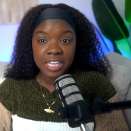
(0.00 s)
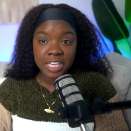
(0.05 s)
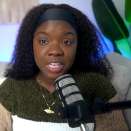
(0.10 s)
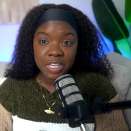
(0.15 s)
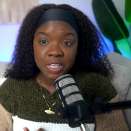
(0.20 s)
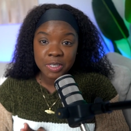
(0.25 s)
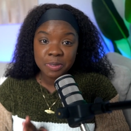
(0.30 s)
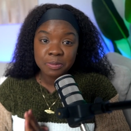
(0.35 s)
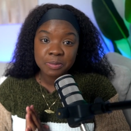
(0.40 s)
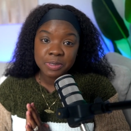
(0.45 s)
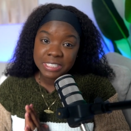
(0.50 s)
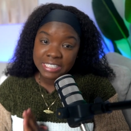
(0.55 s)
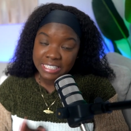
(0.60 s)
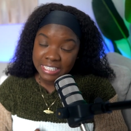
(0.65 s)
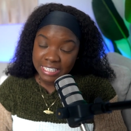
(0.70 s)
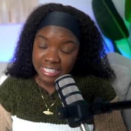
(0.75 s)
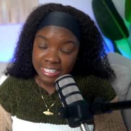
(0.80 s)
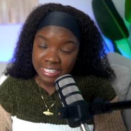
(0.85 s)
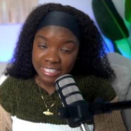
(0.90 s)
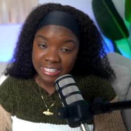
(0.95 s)
income
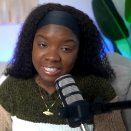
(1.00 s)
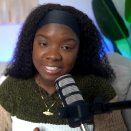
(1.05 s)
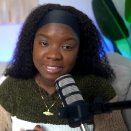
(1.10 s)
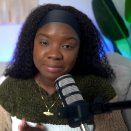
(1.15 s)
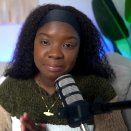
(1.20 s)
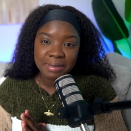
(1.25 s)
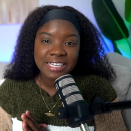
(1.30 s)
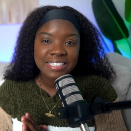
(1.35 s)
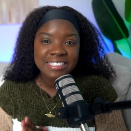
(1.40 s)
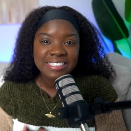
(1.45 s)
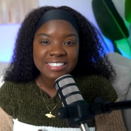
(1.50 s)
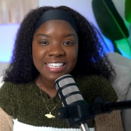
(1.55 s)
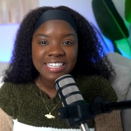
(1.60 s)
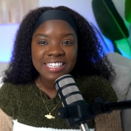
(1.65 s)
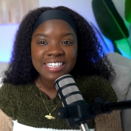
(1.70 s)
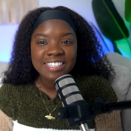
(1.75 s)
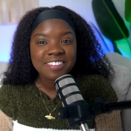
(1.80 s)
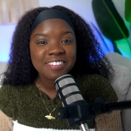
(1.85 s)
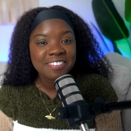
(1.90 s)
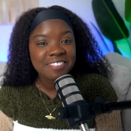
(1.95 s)
today is by
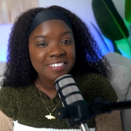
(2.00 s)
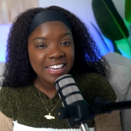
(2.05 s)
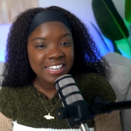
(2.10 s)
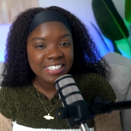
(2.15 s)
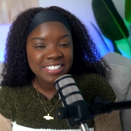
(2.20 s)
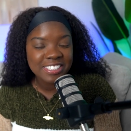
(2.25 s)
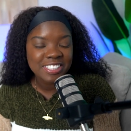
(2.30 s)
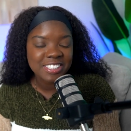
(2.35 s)
selling the rights